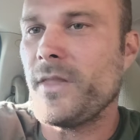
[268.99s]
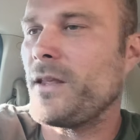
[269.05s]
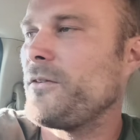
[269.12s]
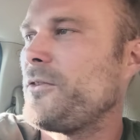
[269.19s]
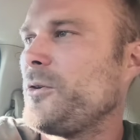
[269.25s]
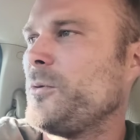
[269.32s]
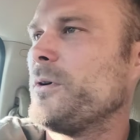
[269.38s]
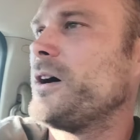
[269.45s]

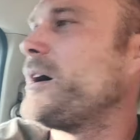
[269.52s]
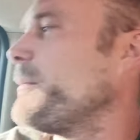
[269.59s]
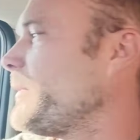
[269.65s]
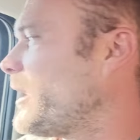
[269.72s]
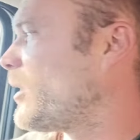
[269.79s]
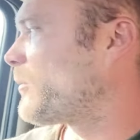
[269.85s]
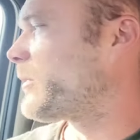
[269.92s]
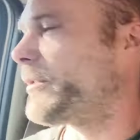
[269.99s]
to
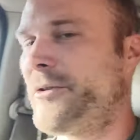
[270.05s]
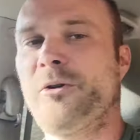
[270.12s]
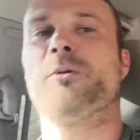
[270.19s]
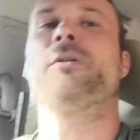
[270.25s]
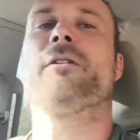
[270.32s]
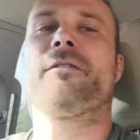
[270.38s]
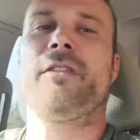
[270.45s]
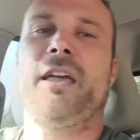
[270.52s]
help her do
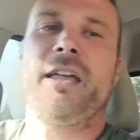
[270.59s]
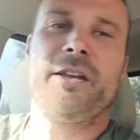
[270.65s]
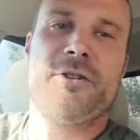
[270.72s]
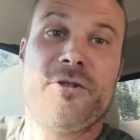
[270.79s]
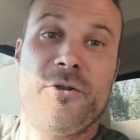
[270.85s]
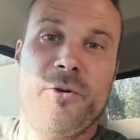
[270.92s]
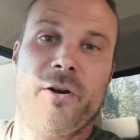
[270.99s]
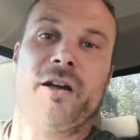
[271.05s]
her thing.
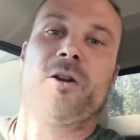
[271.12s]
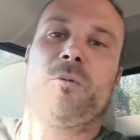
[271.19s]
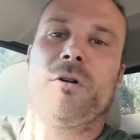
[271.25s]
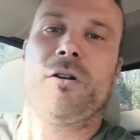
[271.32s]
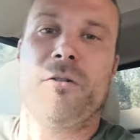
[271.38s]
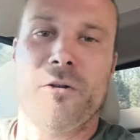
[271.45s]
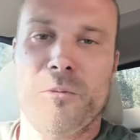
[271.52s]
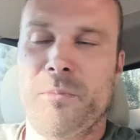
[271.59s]
She knew how to
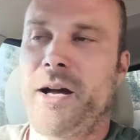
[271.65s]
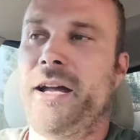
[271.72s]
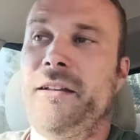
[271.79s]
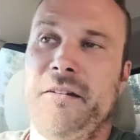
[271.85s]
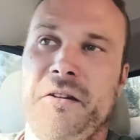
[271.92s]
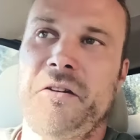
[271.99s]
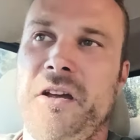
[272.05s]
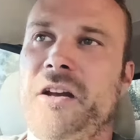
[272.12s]
work on her bike.
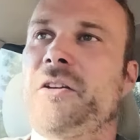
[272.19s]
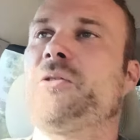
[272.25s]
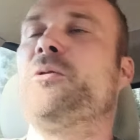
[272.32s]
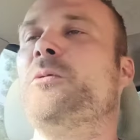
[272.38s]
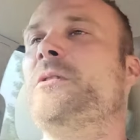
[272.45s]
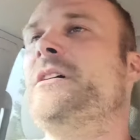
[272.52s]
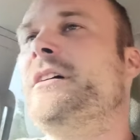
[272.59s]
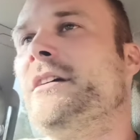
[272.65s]
That's kind of
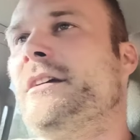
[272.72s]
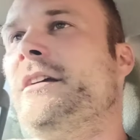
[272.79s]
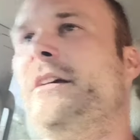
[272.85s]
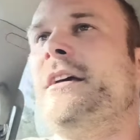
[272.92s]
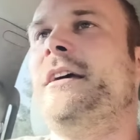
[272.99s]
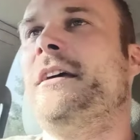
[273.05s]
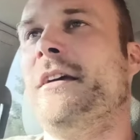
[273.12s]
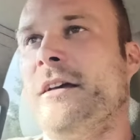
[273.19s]
cool.
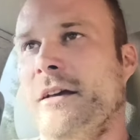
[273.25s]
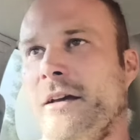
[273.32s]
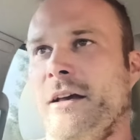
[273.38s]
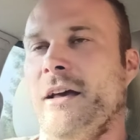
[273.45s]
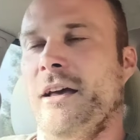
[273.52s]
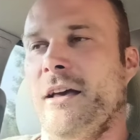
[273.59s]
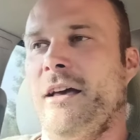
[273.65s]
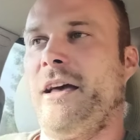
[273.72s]

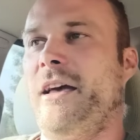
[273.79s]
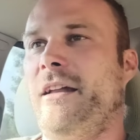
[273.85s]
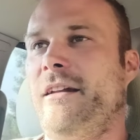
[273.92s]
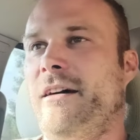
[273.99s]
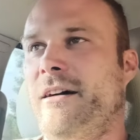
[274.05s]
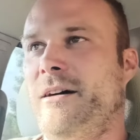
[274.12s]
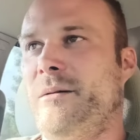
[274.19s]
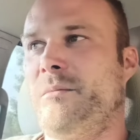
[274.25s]
And
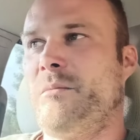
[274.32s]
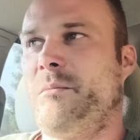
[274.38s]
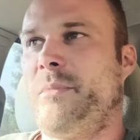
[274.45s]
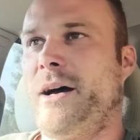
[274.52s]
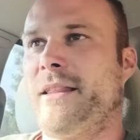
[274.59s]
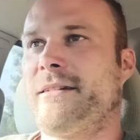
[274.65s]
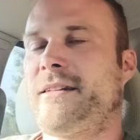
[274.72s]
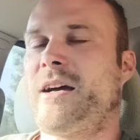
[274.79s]

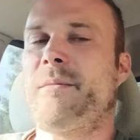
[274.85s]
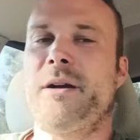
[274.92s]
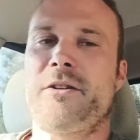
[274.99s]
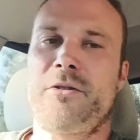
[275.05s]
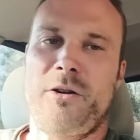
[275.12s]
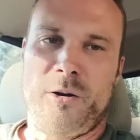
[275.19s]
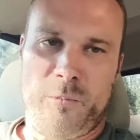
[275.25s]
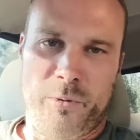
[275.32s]
by the time I
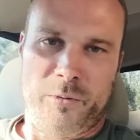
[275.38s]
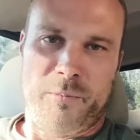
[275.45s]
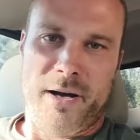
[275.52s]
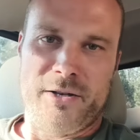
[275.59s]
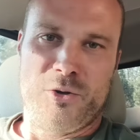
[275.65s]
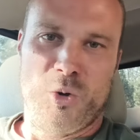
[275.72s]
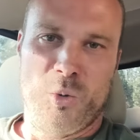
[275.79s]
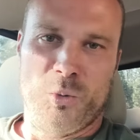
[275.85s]
showed up with my
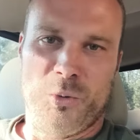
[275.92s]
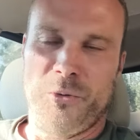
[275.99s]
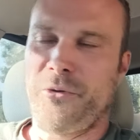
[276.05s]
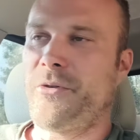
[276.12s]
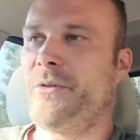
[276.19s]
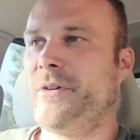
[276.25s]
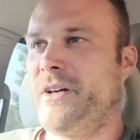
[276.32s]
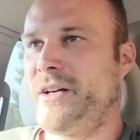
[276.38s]

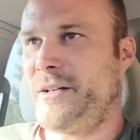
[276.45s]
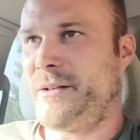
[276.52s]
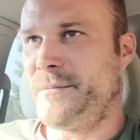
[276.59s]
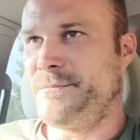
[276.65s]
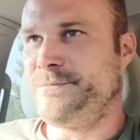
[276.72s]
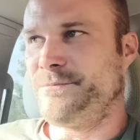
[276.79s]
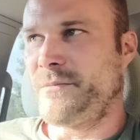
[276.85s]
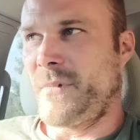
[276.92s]
tools,
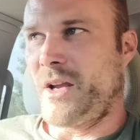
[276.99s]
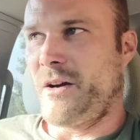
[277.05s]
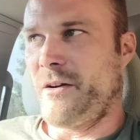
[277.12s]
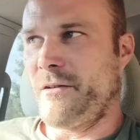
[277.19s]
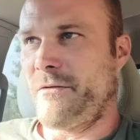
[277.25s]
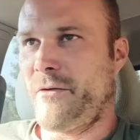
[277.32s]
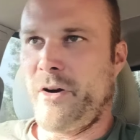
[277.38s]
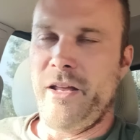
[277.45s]
one
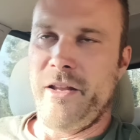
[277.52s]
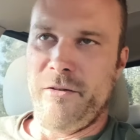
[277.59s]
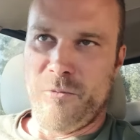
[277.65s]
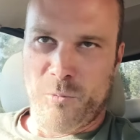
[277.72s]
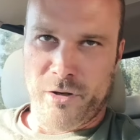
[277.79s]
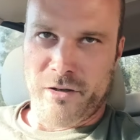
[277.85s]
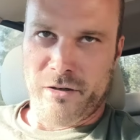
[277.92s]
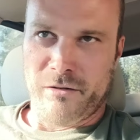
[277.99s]
of
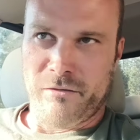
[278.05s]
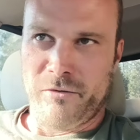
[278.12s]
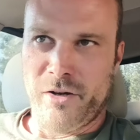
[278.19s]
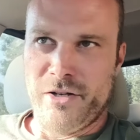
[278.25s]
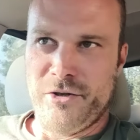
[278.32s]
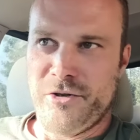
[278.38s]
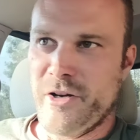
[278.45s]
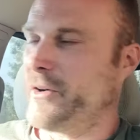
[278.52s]
her
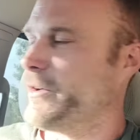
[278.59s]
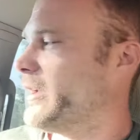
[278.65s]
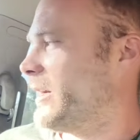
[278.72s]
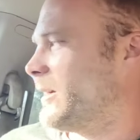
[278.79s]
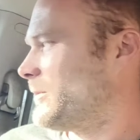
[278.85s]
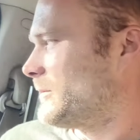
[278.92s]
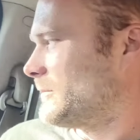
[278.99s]
friends showed up.